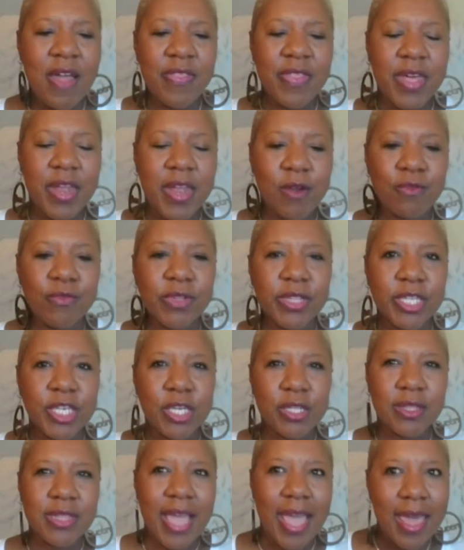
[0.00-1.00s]
that are
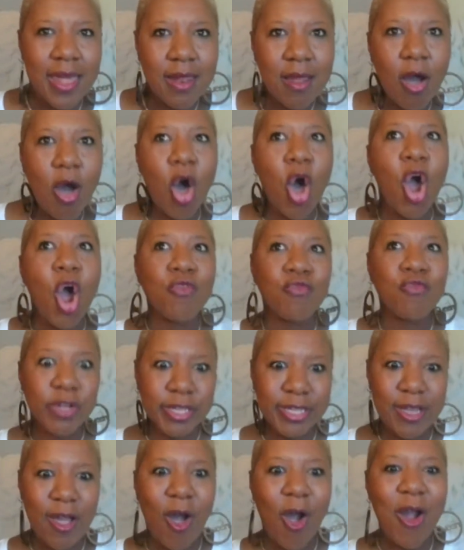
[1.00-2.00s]

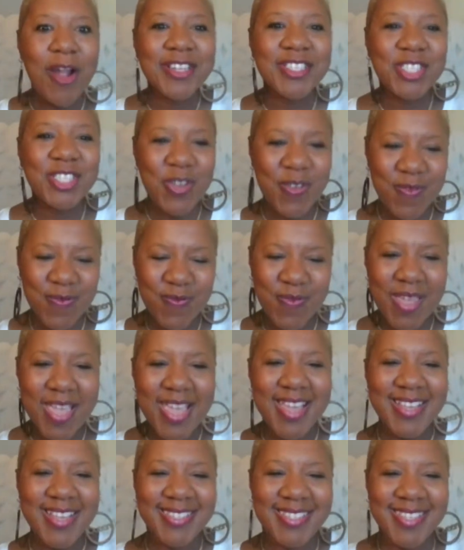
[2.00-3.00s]
really hard to
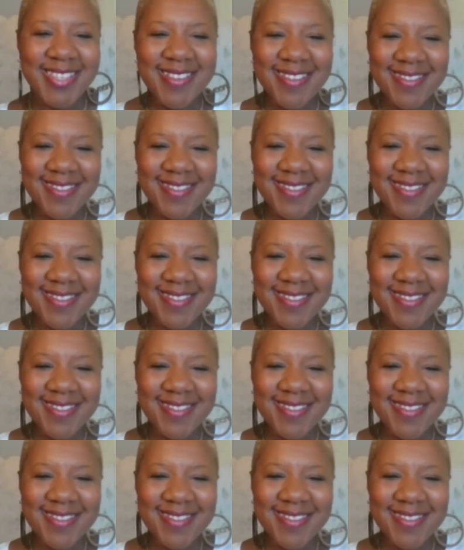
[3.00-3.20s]
face.